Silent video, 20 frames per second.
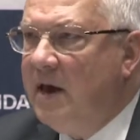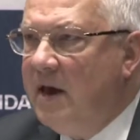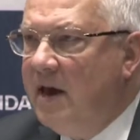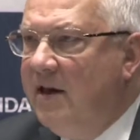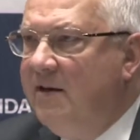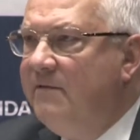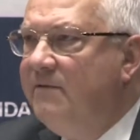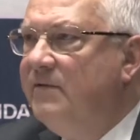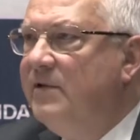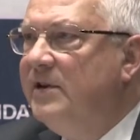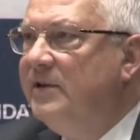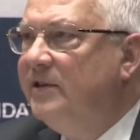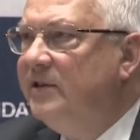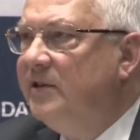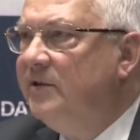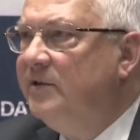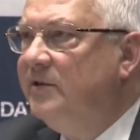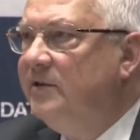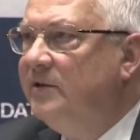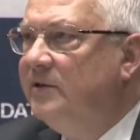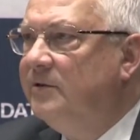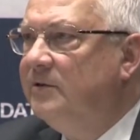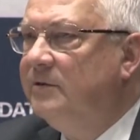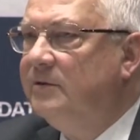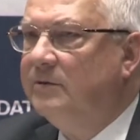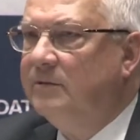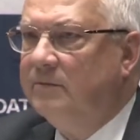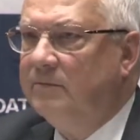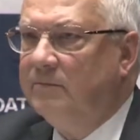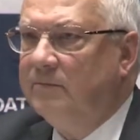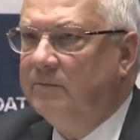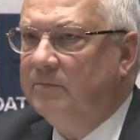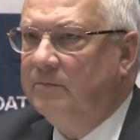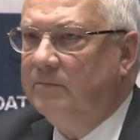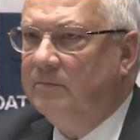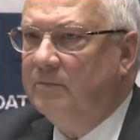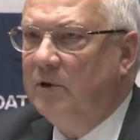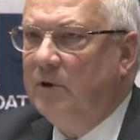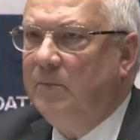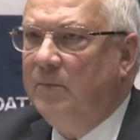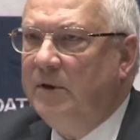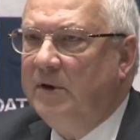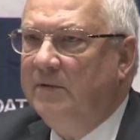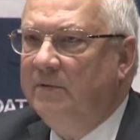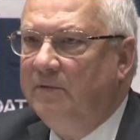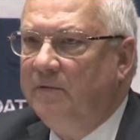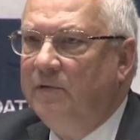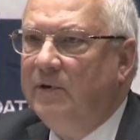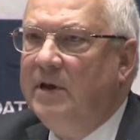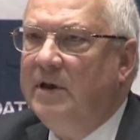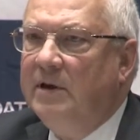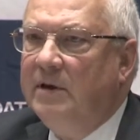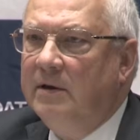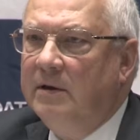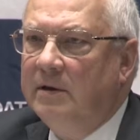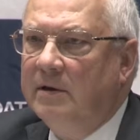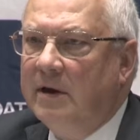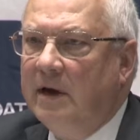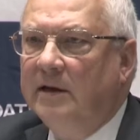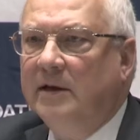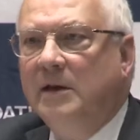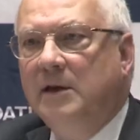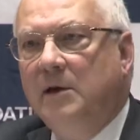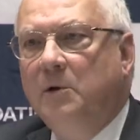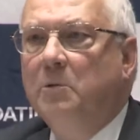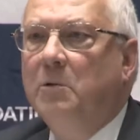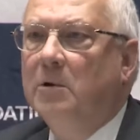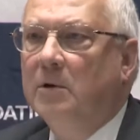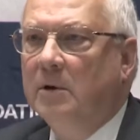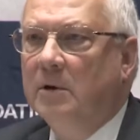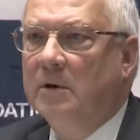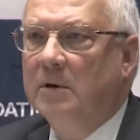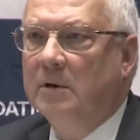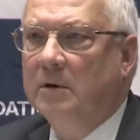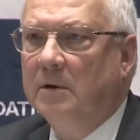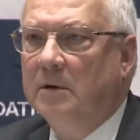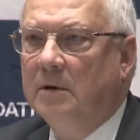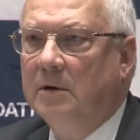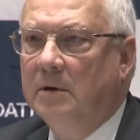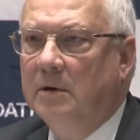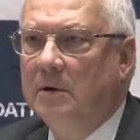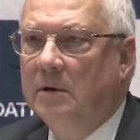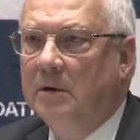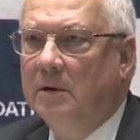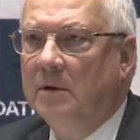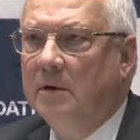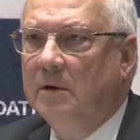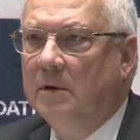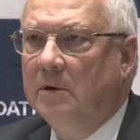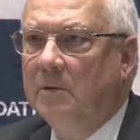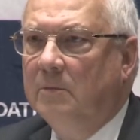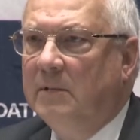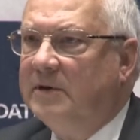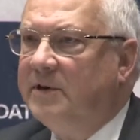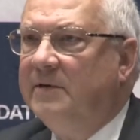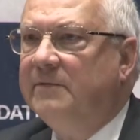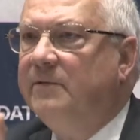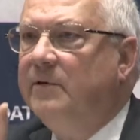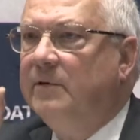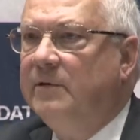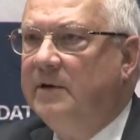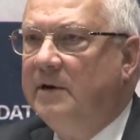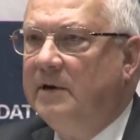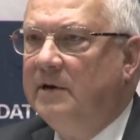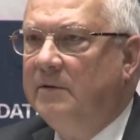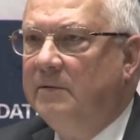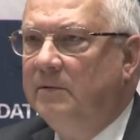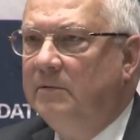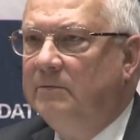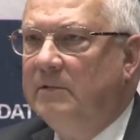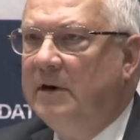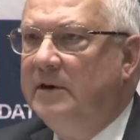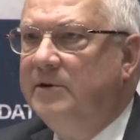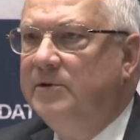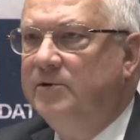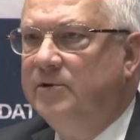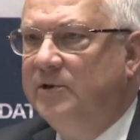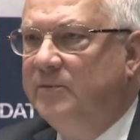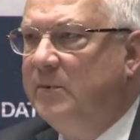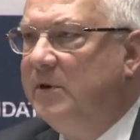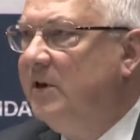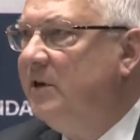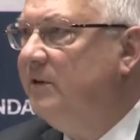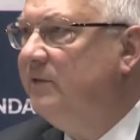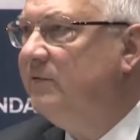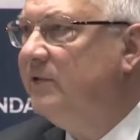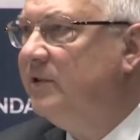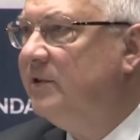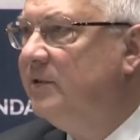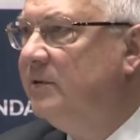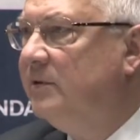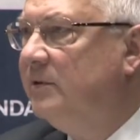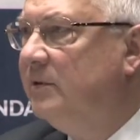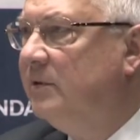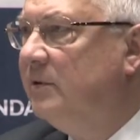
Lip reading: every citizen will be free and equal, whatever their religious beliefs.